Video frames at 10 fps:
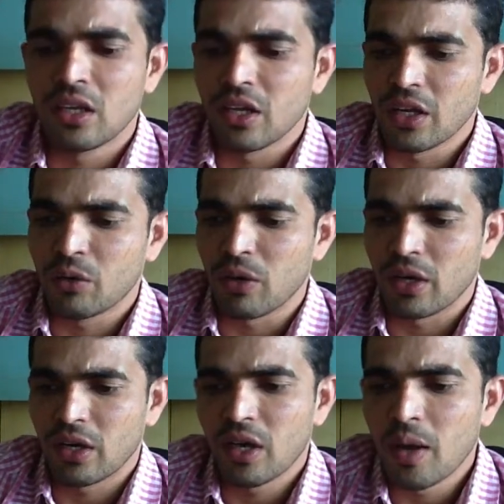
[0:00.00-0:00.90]

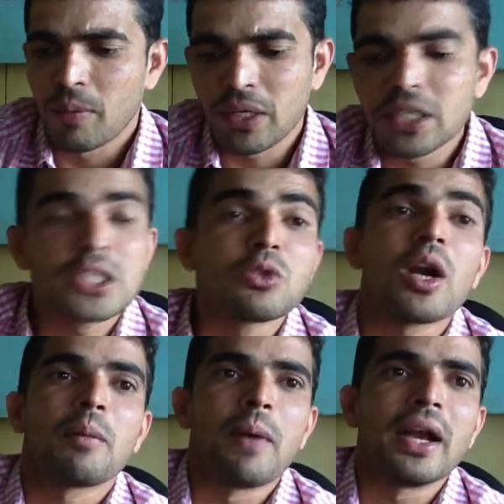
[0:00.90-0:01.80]
required. But it is
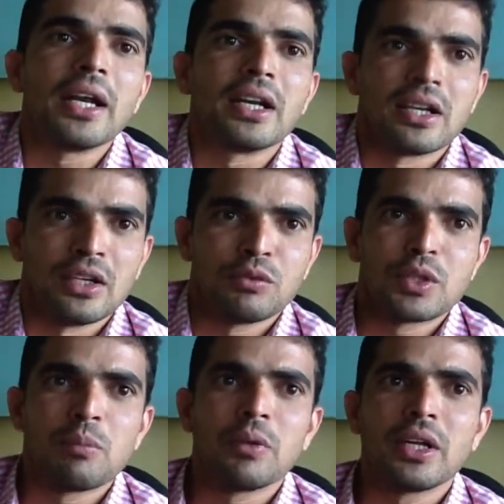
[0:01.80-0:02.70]
not mandatory. If
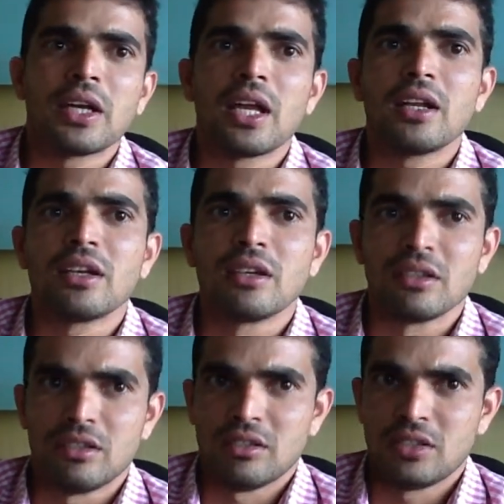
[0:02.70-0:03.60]
somebody
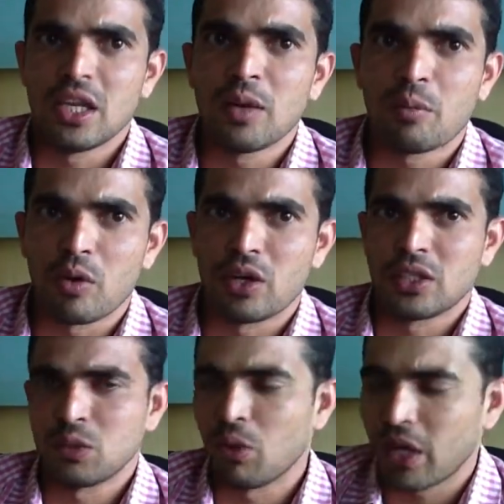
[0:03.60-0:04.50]
can sell a product.
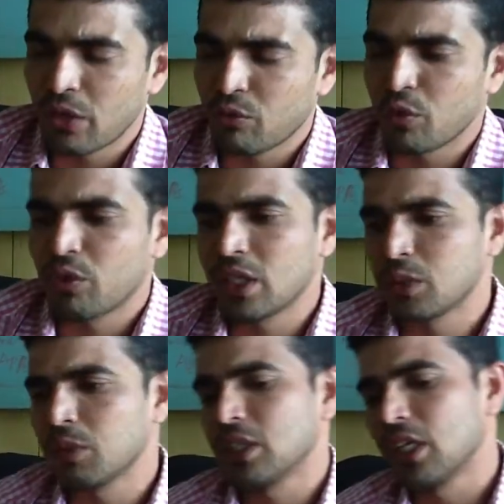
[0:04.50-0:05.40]
So what I prefer is
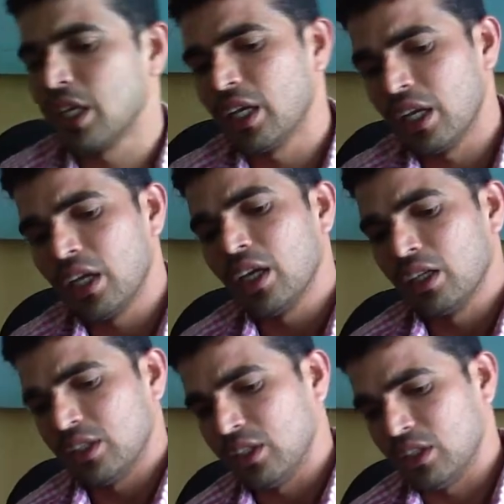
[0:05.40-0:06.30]
basically,
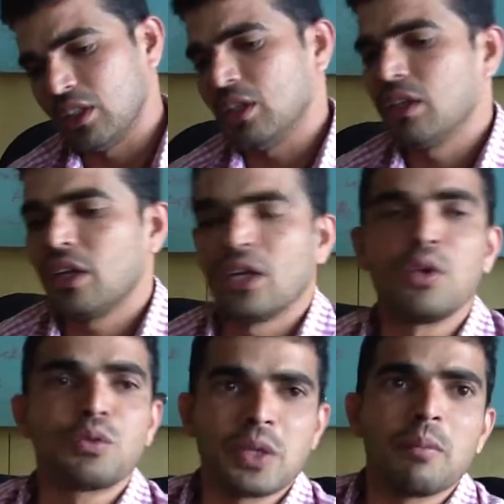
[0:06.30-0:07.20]

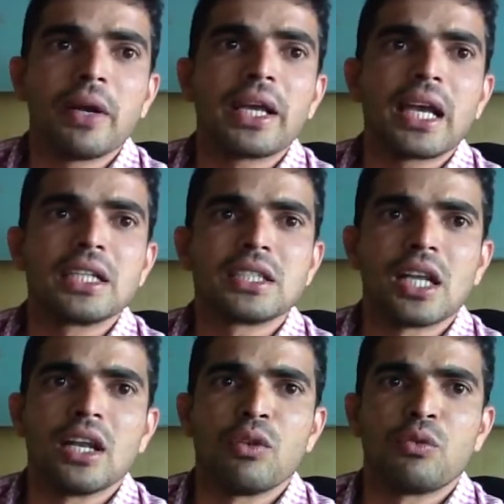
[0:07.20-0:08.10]
if somebody can
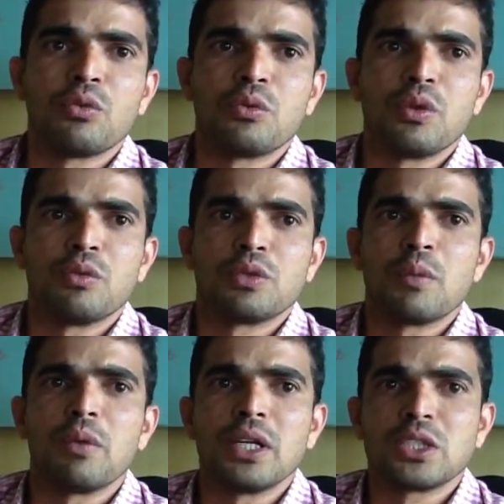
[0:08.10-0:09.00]
sell, if
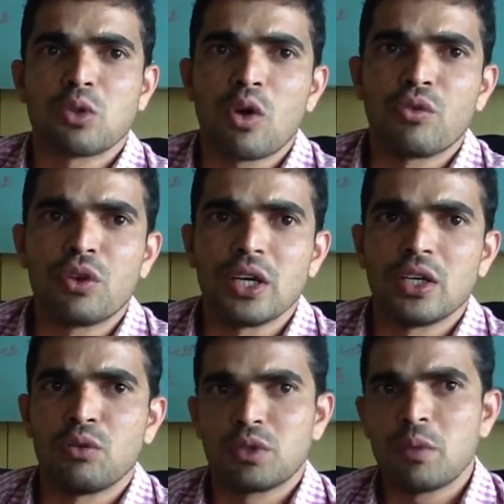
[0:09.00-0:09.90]
somebody is confident,
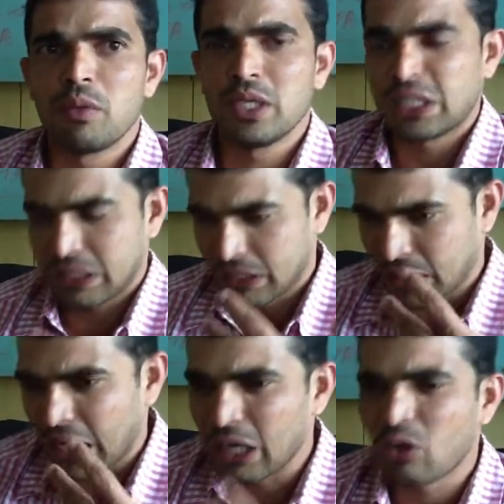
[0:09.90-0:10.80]
if somebody
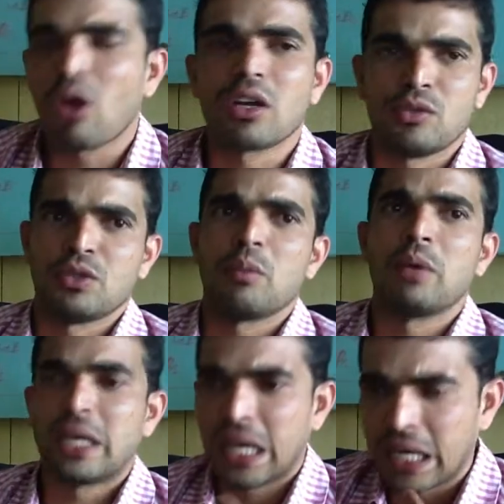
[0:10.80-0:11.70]
can talk, if
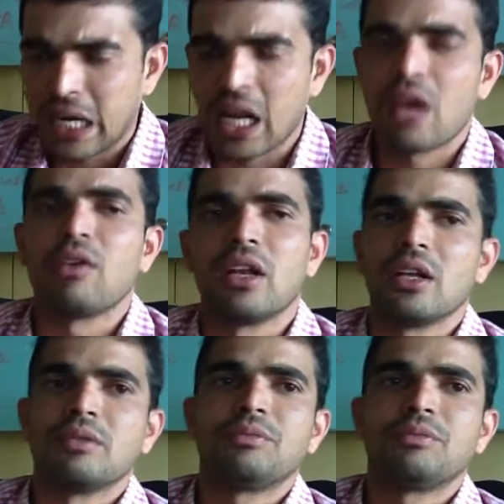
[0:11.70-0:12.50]
somebody can travel,